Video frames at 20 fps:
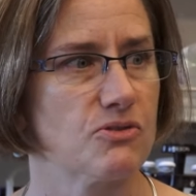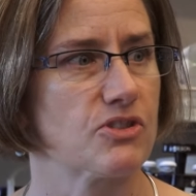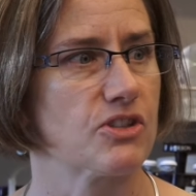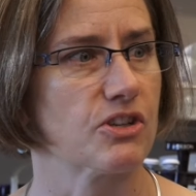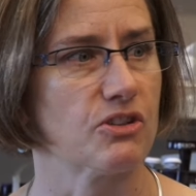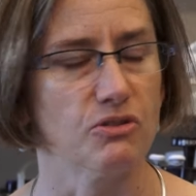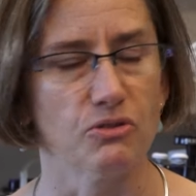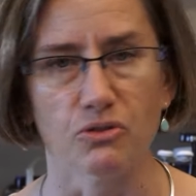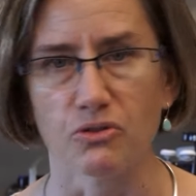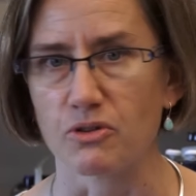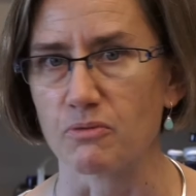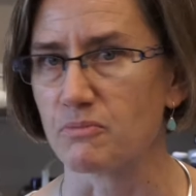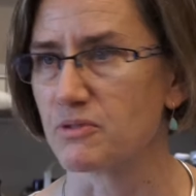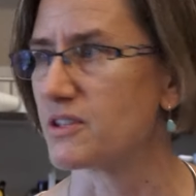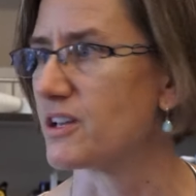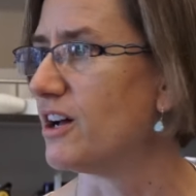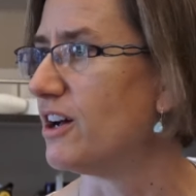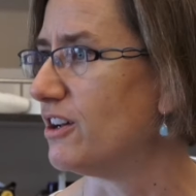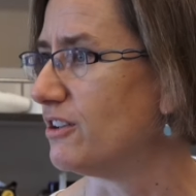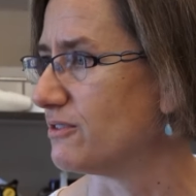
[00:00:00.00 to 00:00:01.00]
use to glue
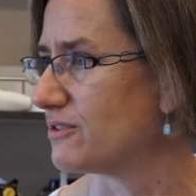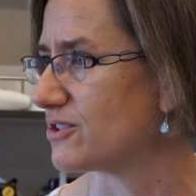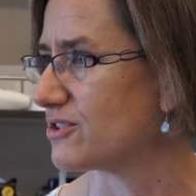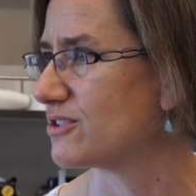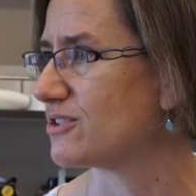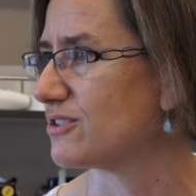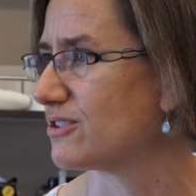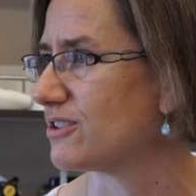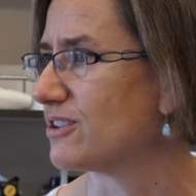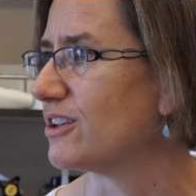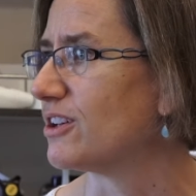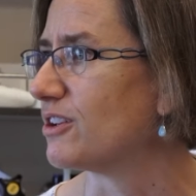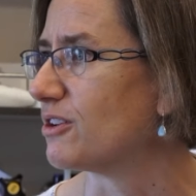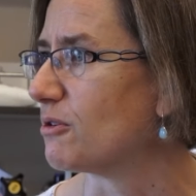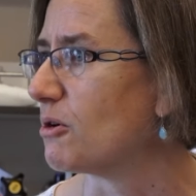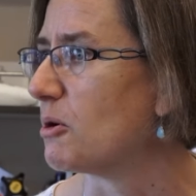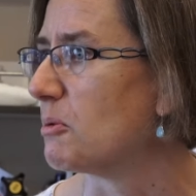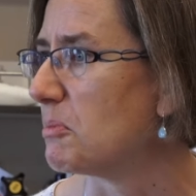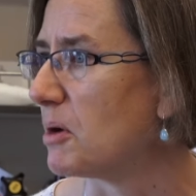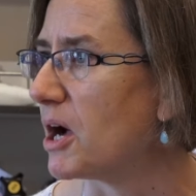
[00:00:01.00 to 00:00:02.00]
themselves
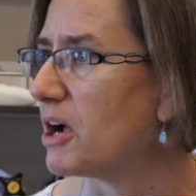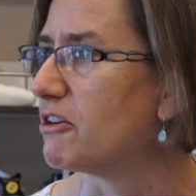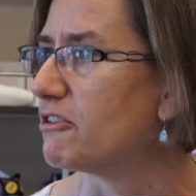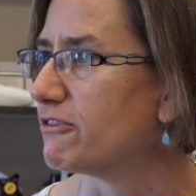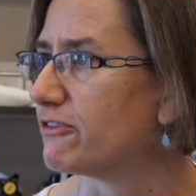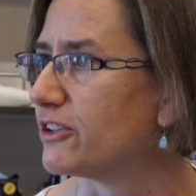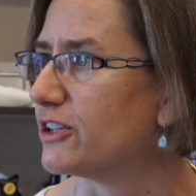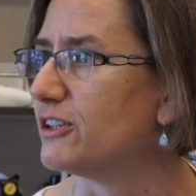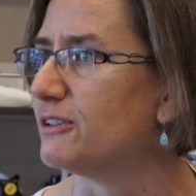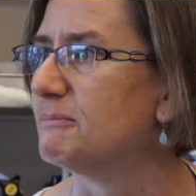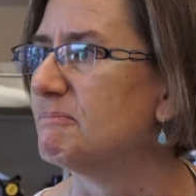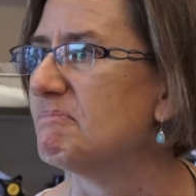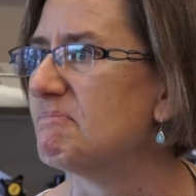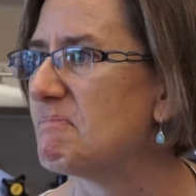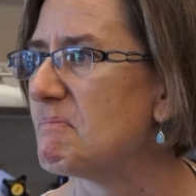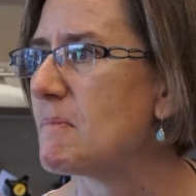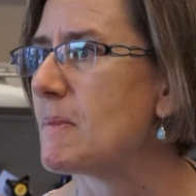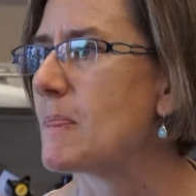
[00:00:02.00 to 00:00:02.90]
into a biofilm.